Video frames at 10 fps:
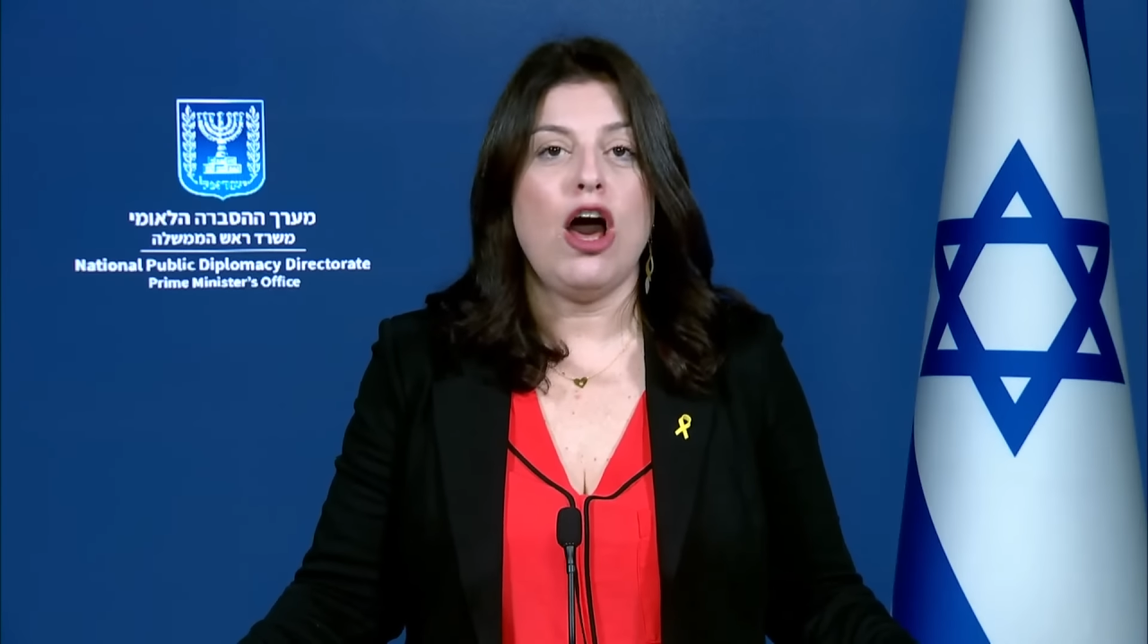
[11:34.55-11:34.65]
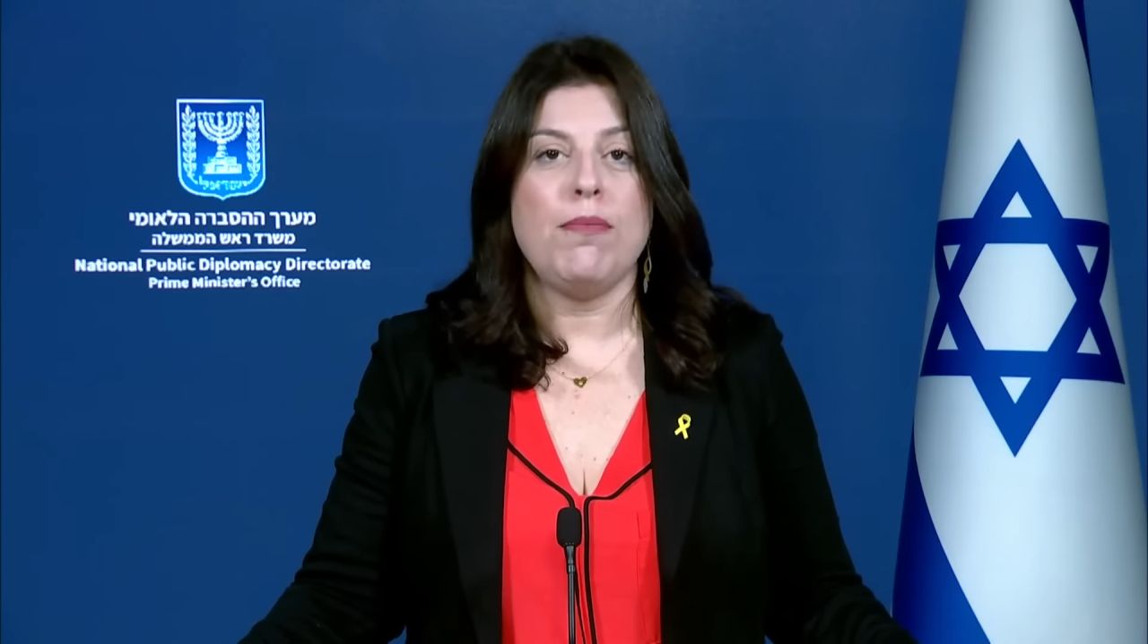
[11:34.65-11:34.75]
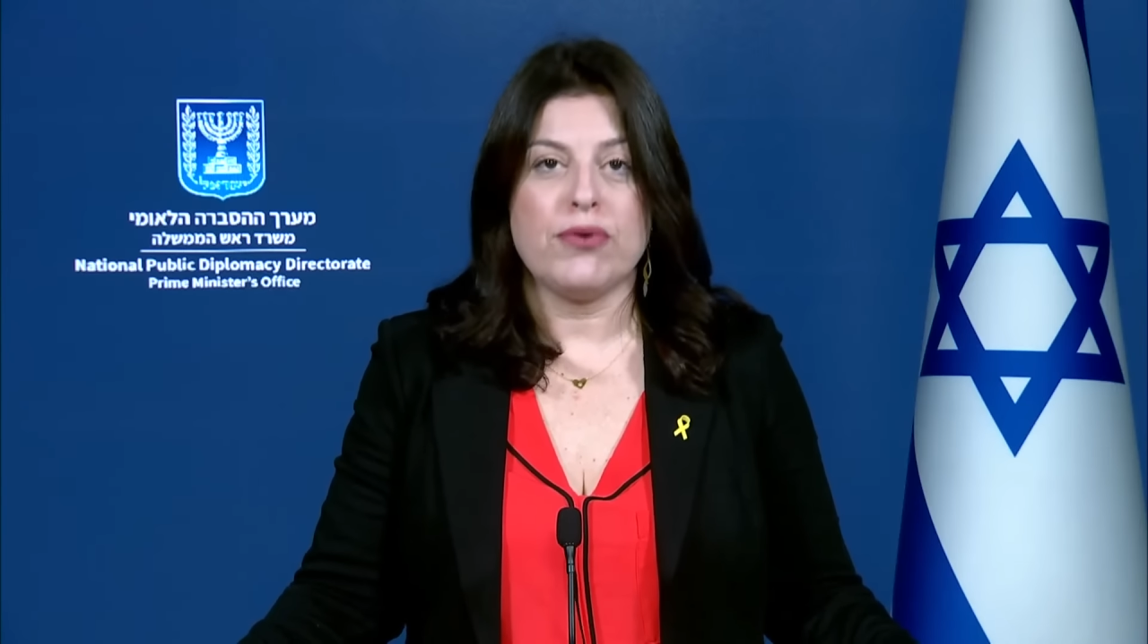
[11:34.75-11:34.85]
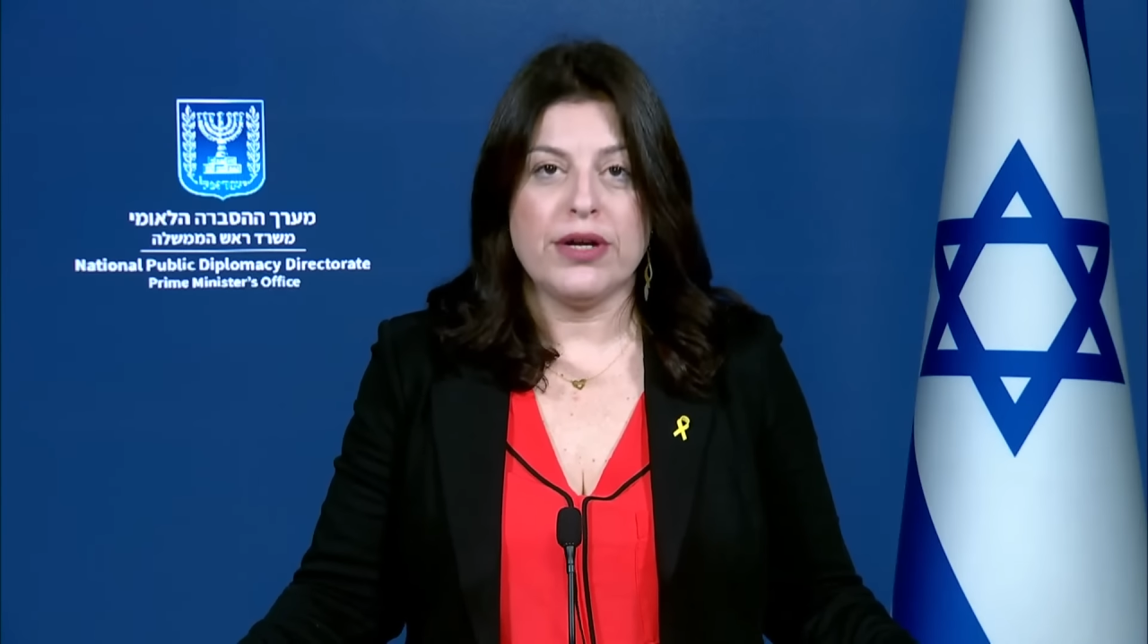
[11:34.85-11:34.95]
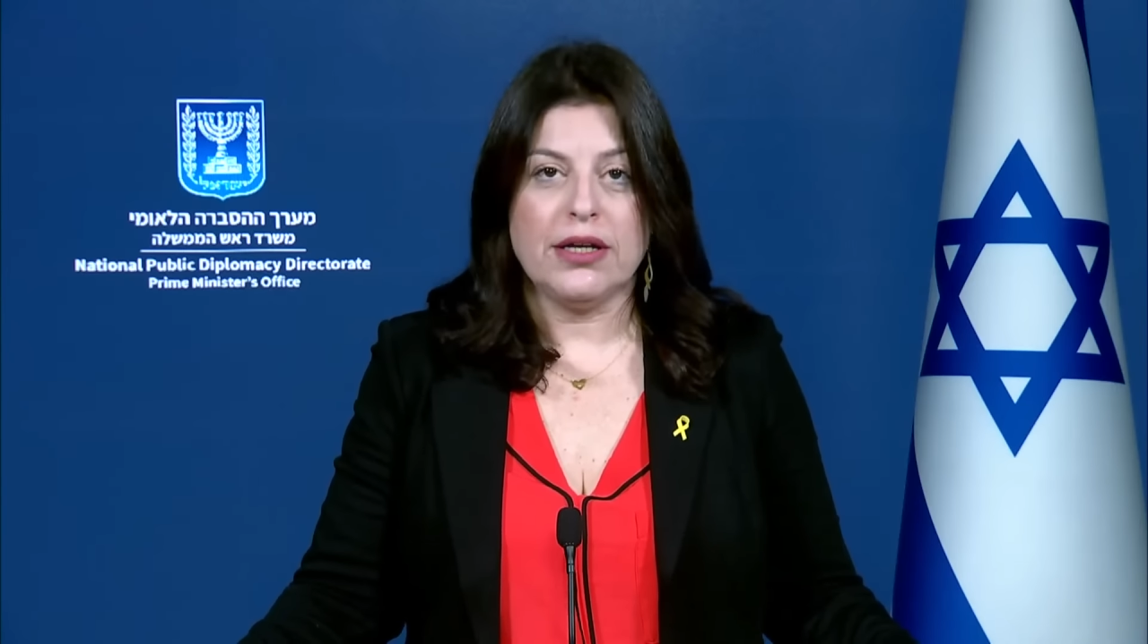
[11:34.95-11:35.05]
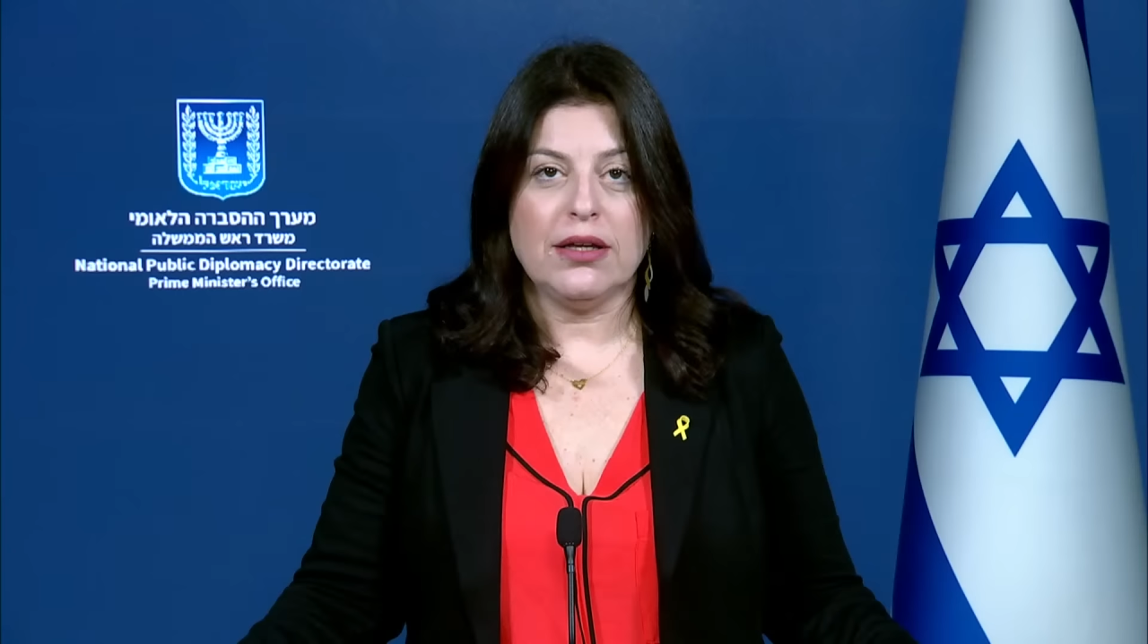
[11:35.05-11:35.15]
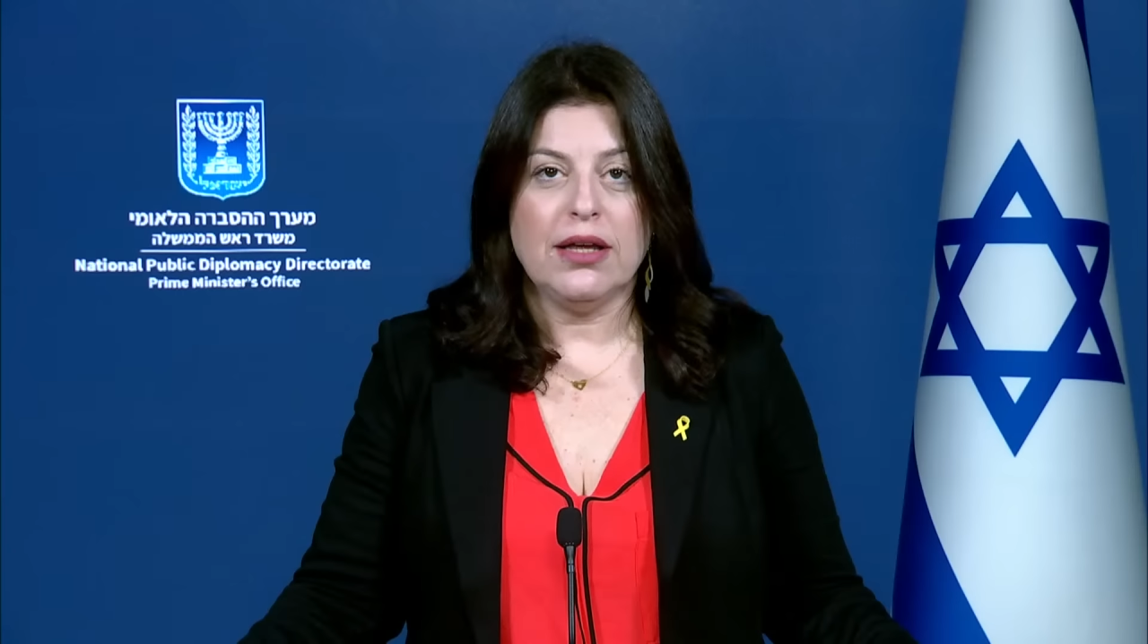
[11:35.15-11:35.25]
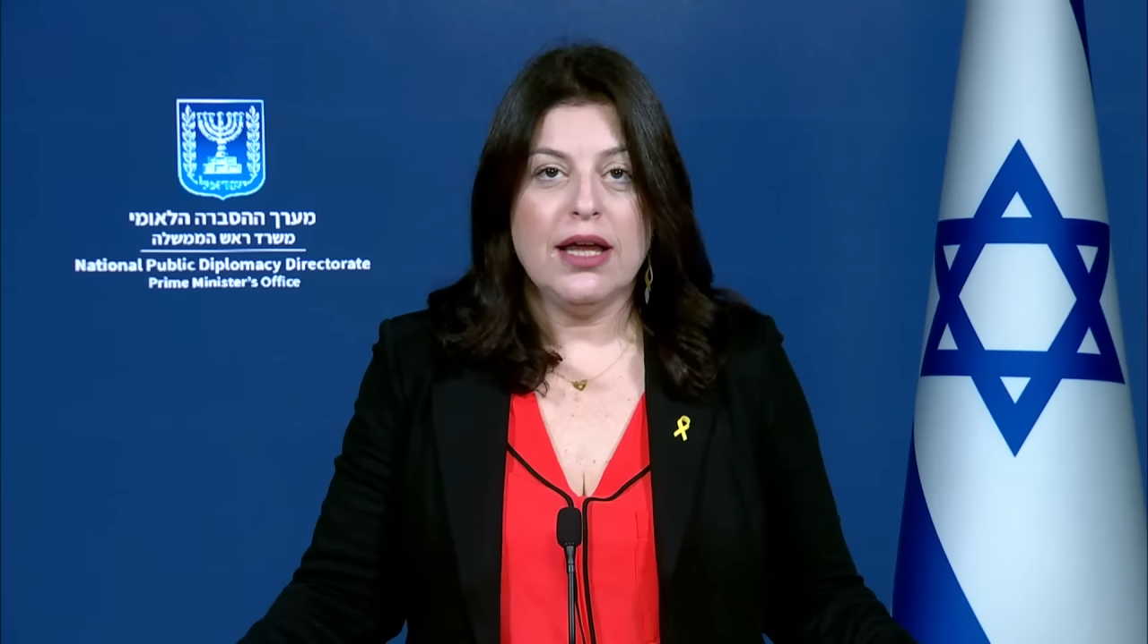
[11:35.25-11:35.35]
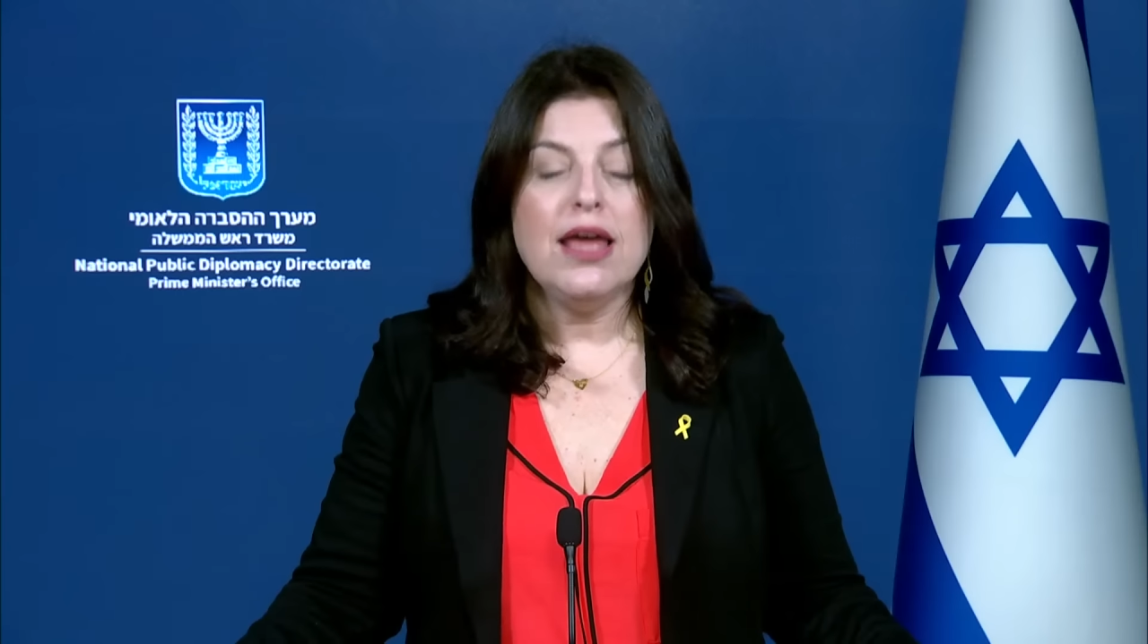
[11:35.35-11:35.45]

operating.